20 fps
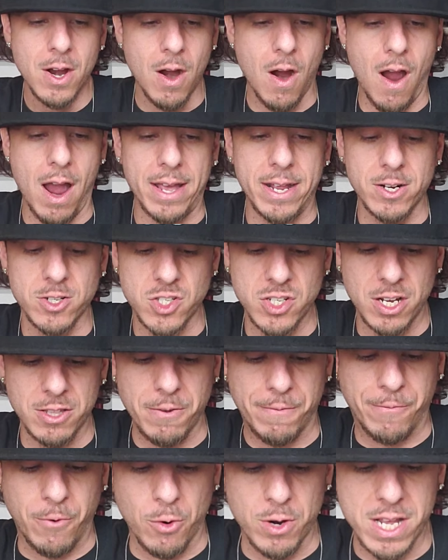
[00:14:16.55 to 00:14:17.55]
All right, here's
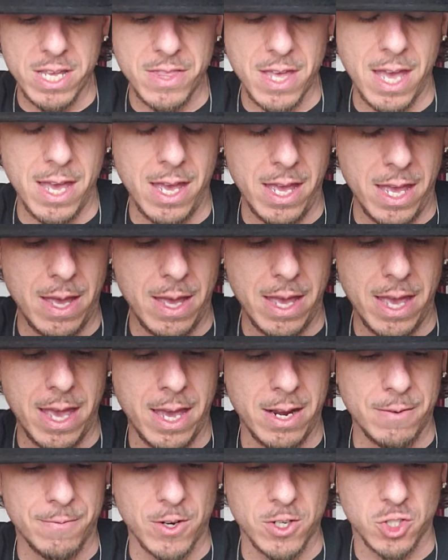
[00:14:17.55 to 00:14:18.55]
another 40th
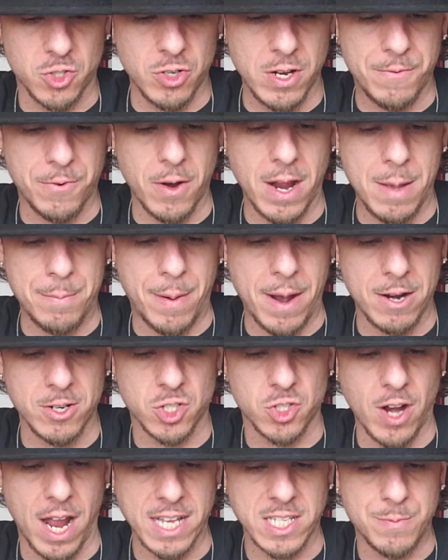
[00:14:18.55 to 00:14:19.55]
anniversary for Empire
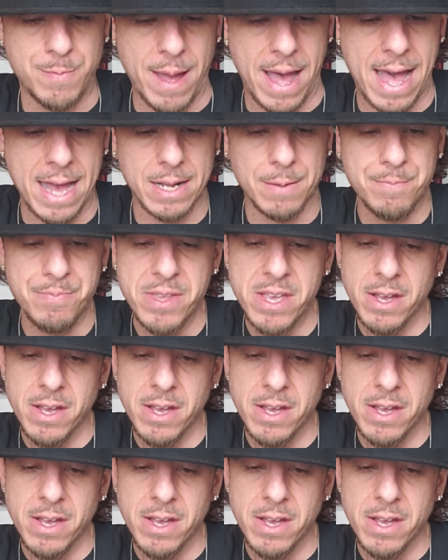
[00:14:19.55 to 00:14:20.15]
Strikes Back.